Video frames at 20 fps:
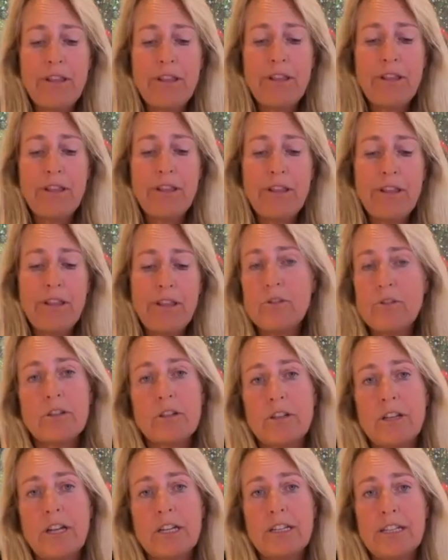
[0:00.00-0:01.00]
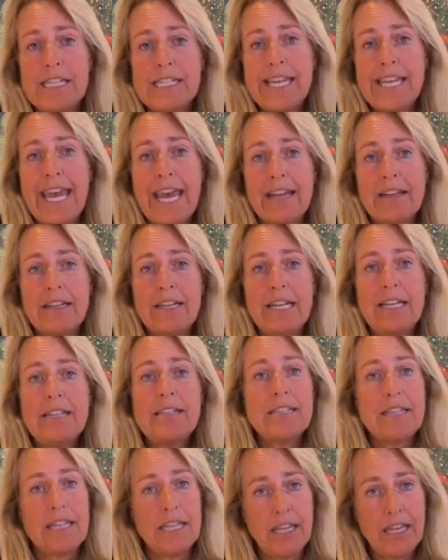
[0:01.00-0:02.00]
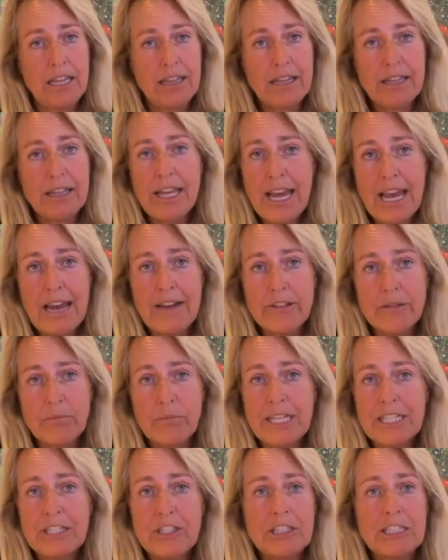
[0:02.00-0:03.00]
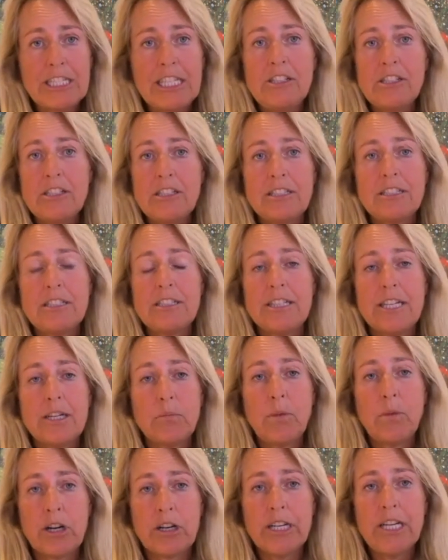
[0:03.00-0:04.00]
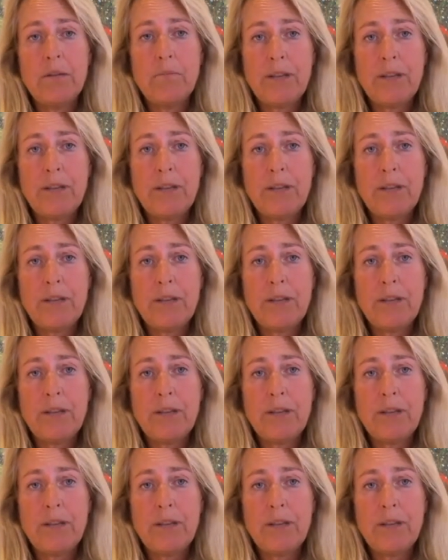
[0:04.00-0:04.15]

confused a lot of these candidates thinking that they have to pledge allegiance to their party,